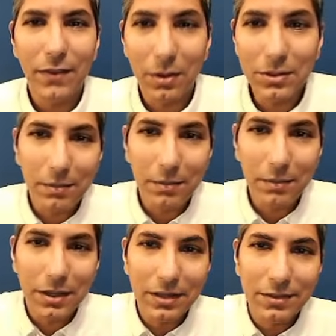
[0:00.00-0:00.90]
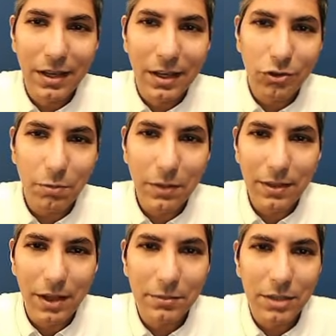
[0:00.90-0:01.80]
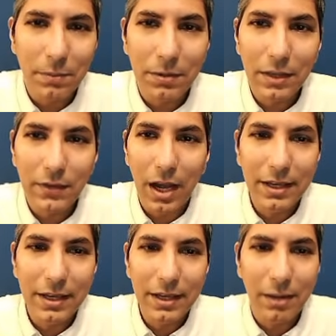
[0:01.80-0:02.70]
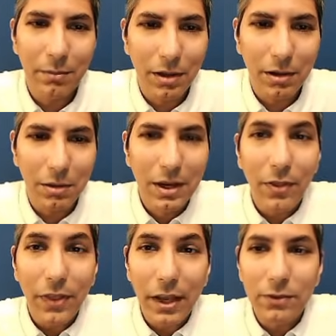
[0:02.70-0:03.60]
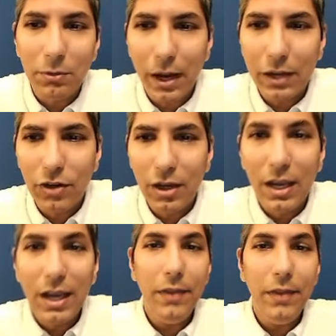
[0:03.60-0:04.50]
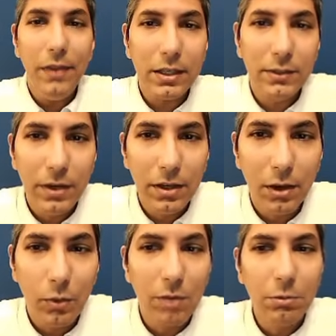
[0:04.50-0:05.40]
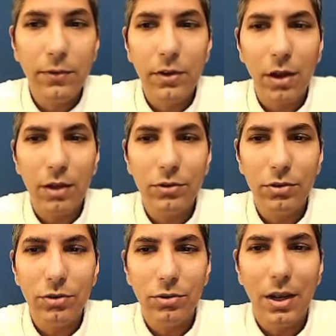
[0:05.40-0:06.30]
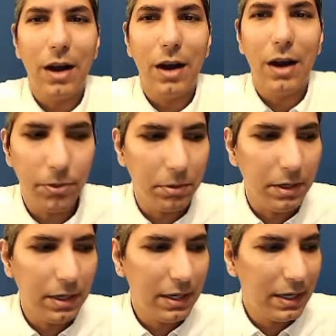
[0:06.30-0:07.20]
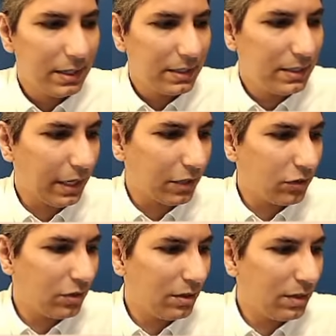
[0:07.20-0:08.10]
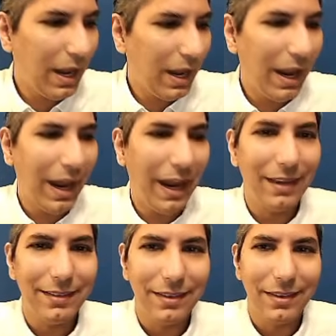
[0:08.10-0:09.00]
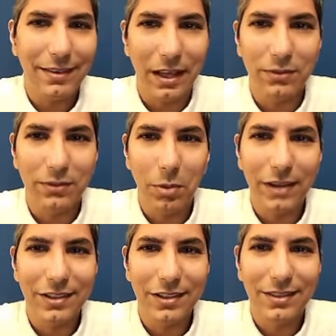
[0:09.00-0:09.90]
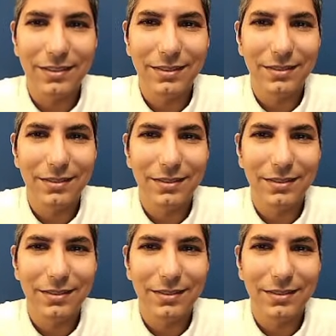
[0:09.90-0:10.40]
If you learned something, please shoot me a thumbs up and leave a comment down below. Thanks for watching. In the next video, we are moving on to Unit 3, Section 8. Thanks for watching.